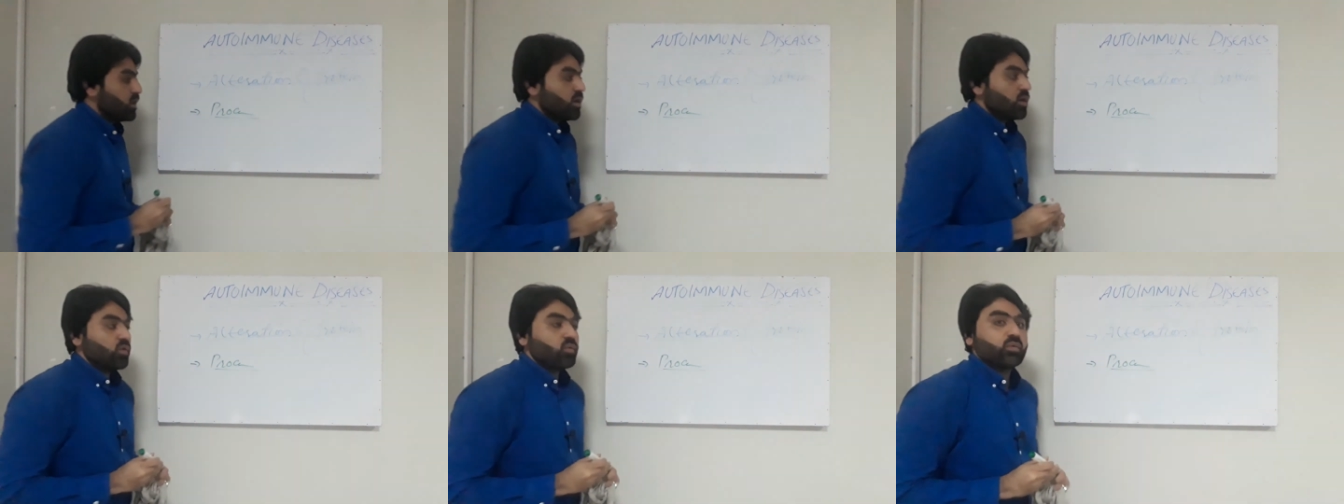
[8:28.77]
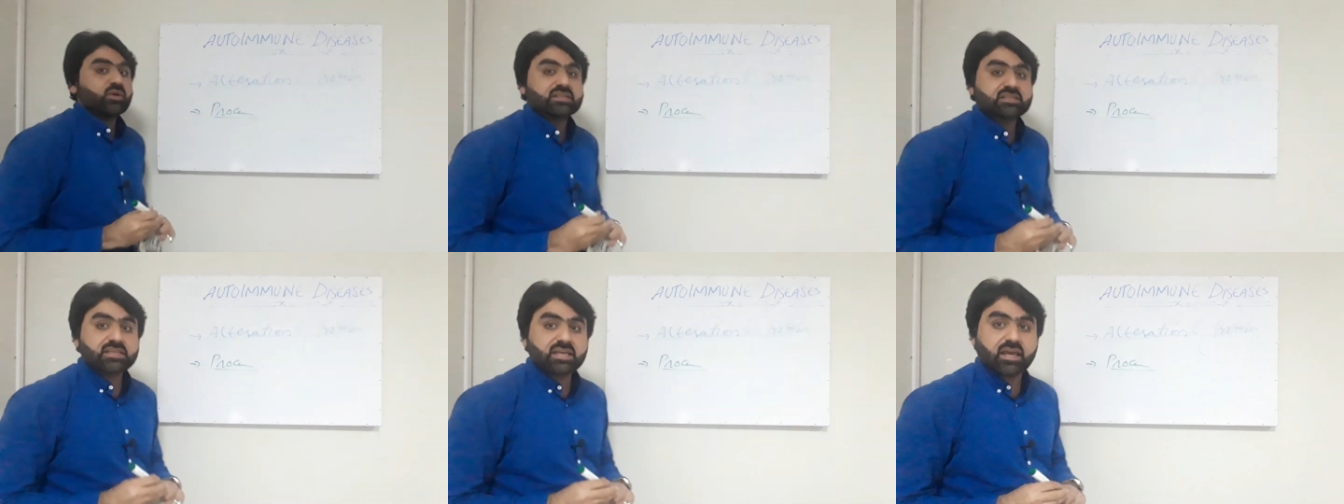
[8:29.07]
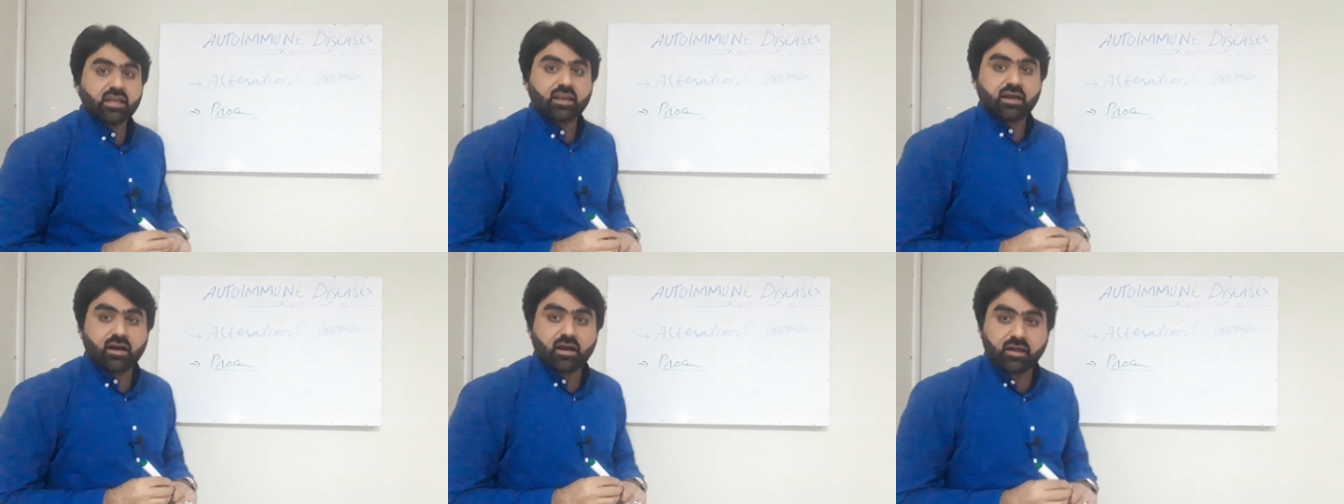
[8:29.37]
which
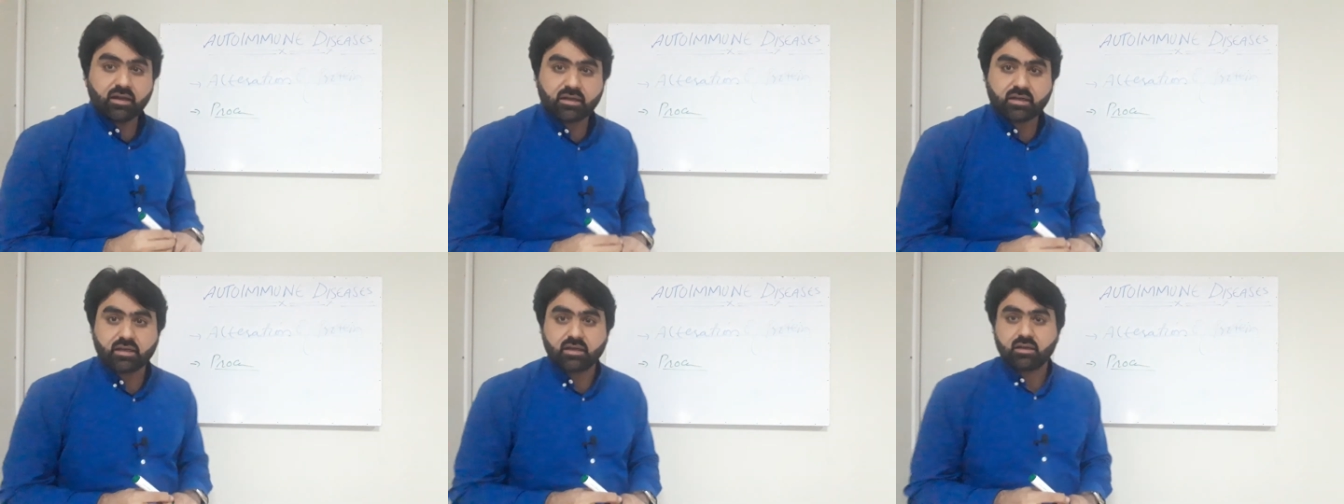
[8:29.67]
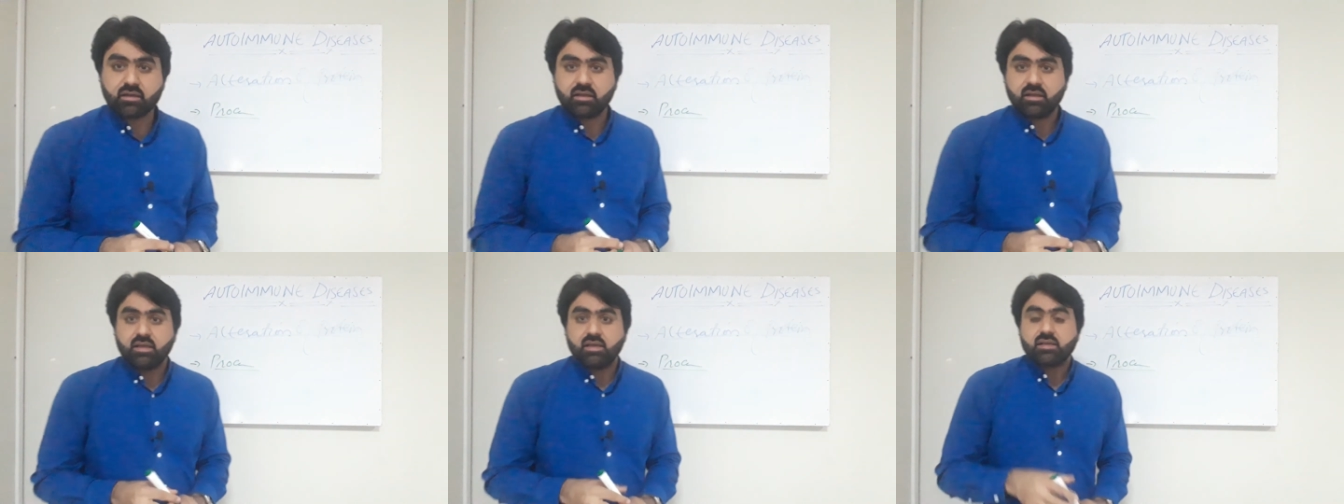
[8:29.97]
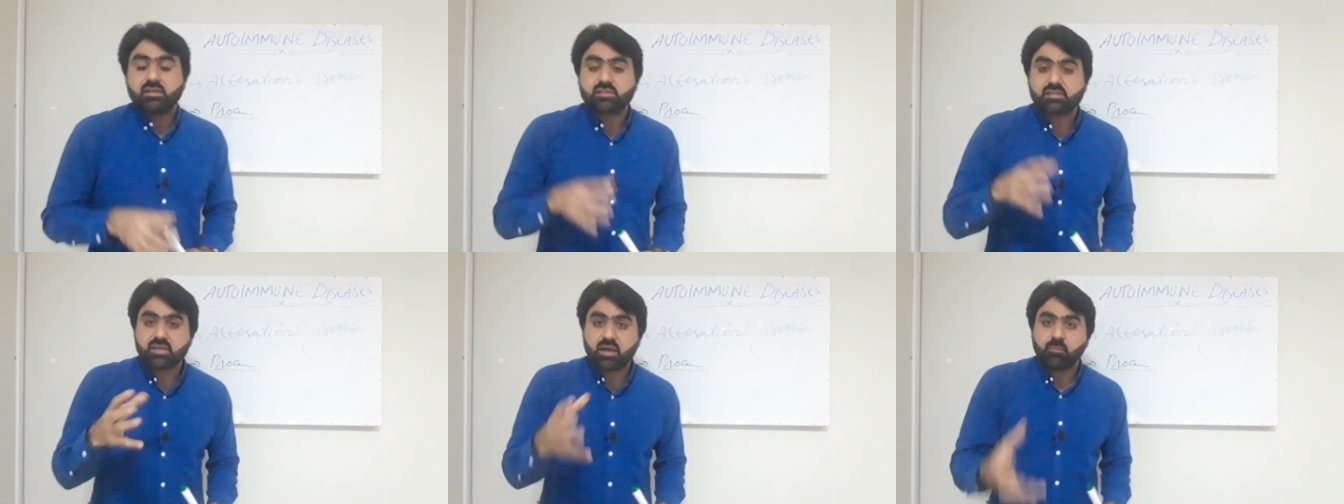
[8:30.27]
can alter
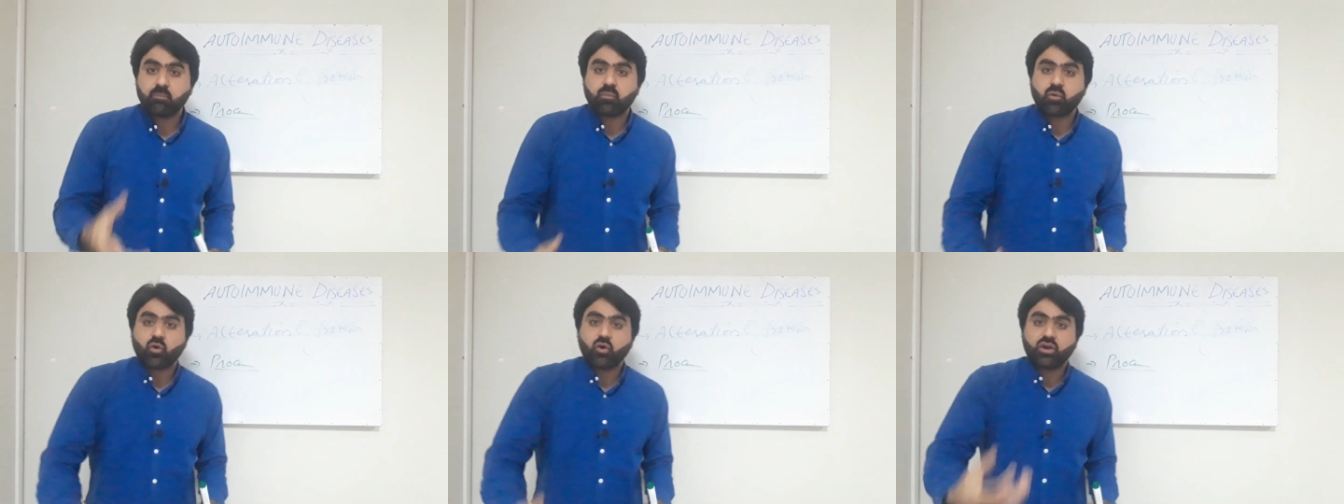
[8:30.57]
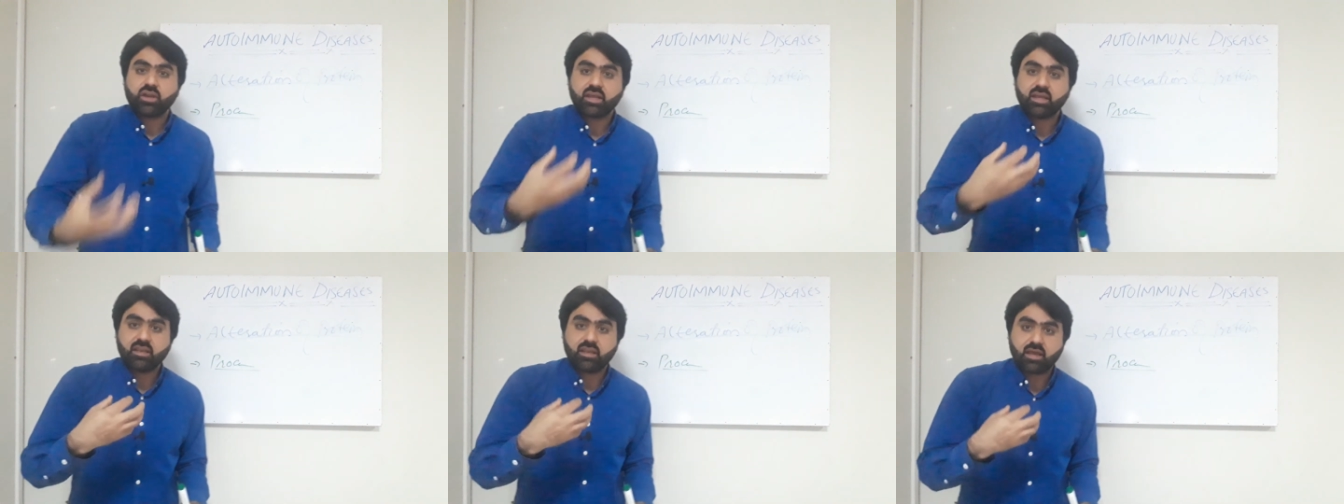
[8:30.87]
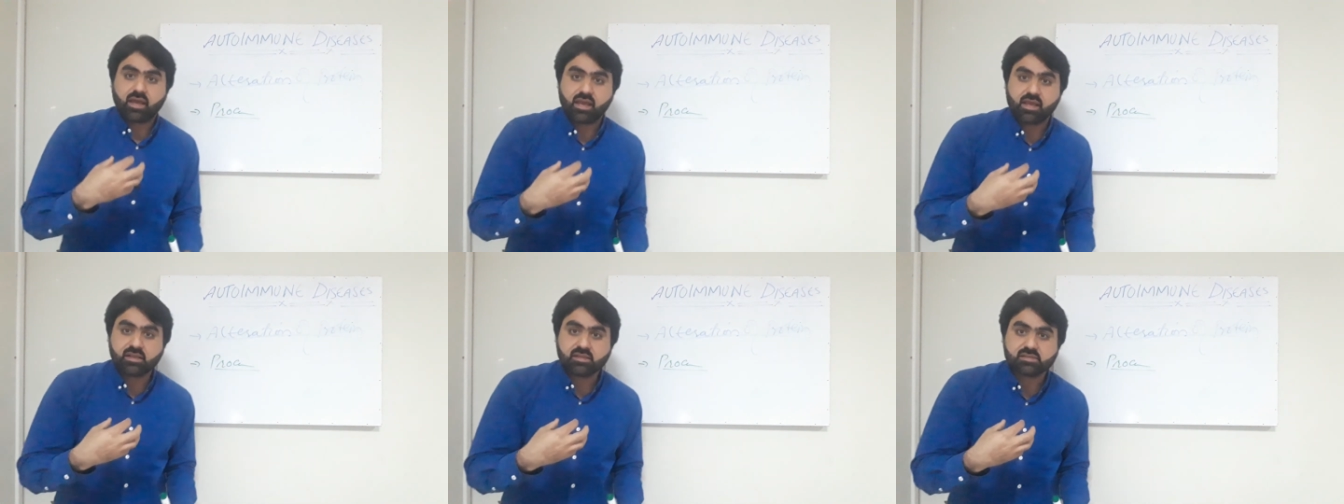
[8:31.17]
some protein
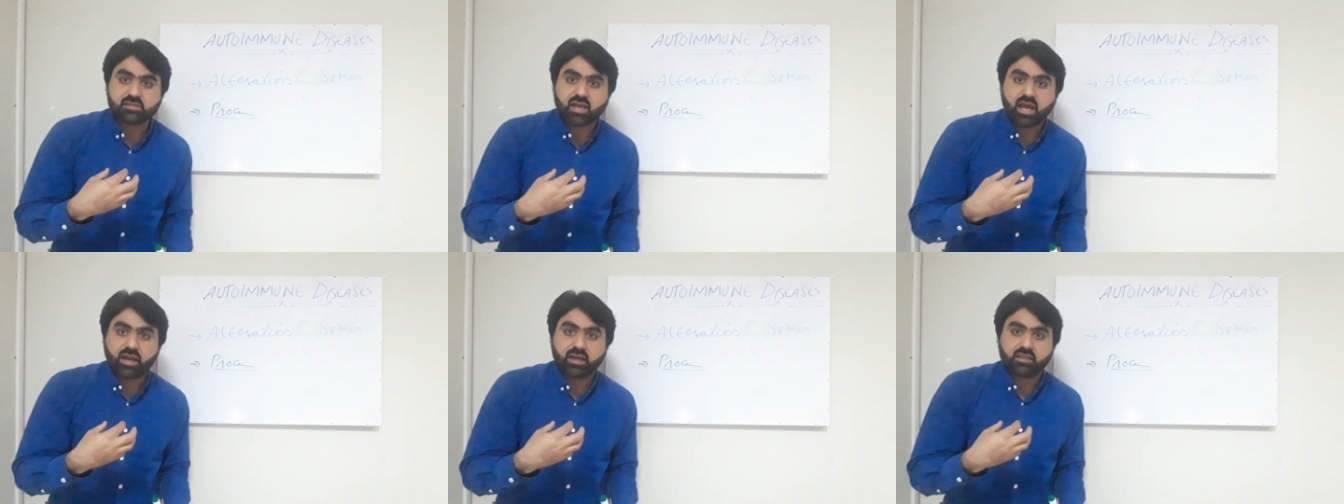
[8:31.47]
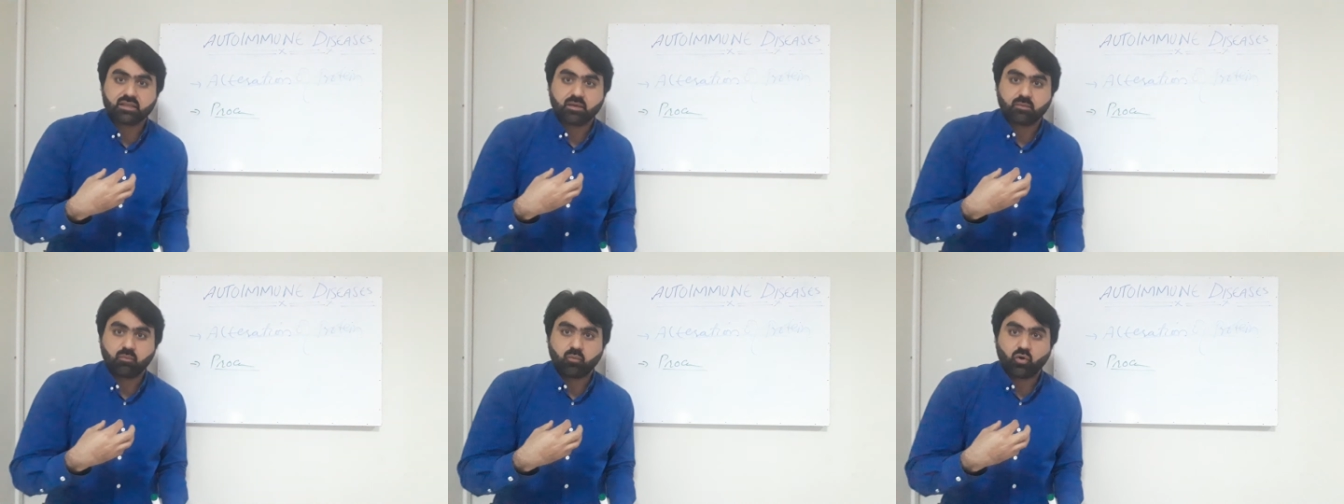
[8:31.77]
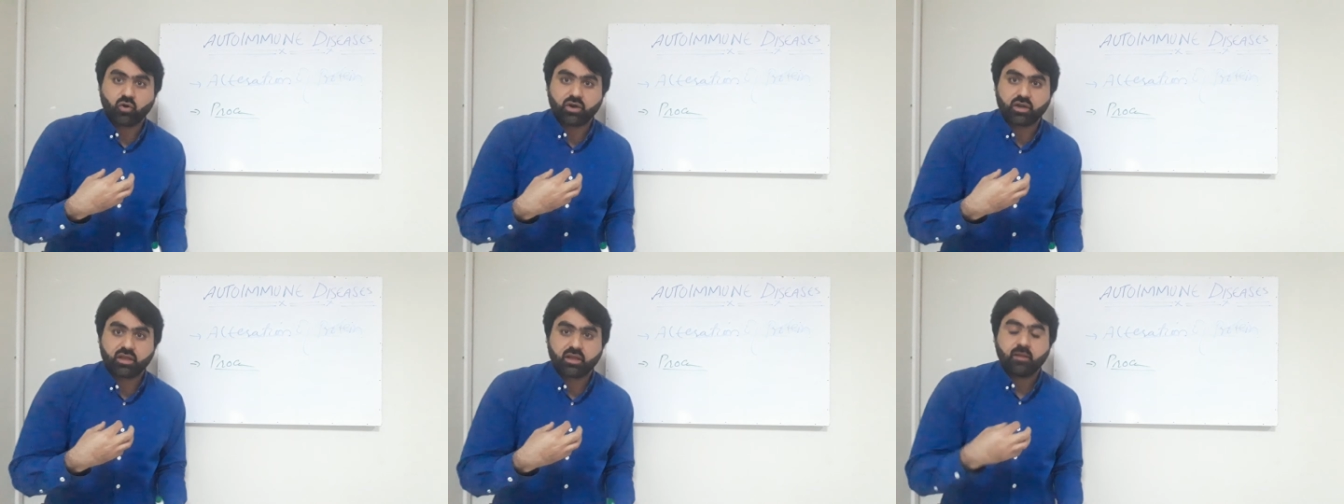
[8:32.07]
inside the
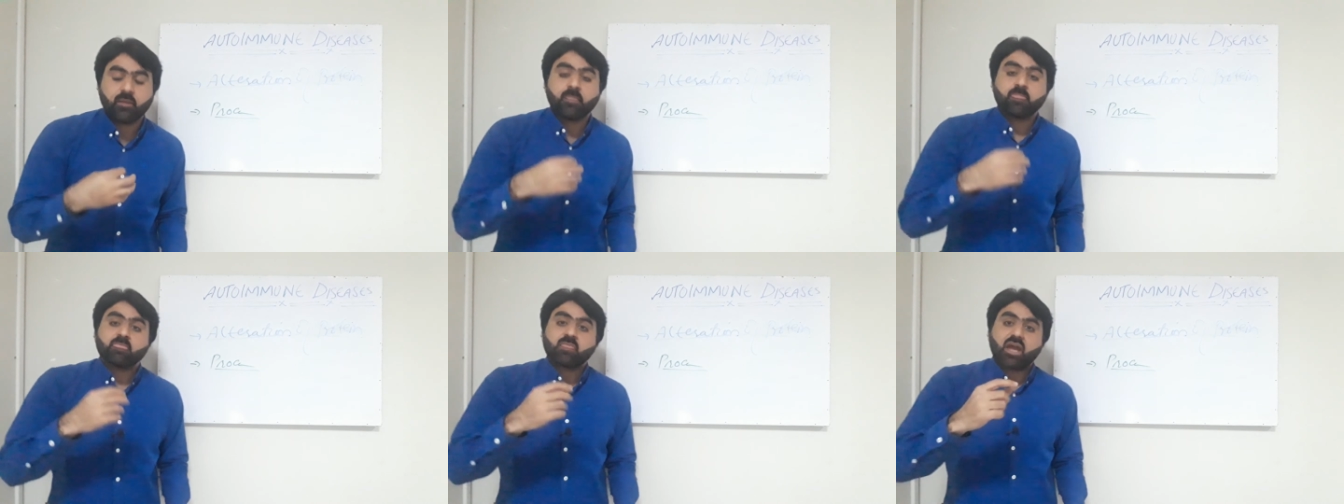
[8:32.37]
body,